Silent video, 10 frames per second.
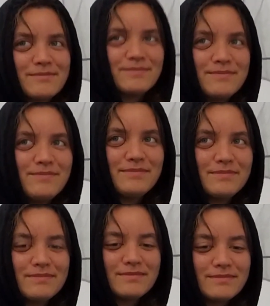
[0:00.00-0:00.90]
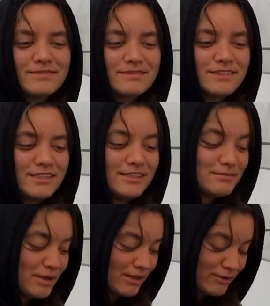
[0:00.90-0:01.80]
Mm. I need
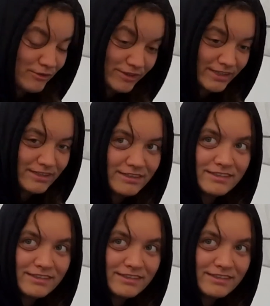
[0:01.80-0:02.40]
my coffee.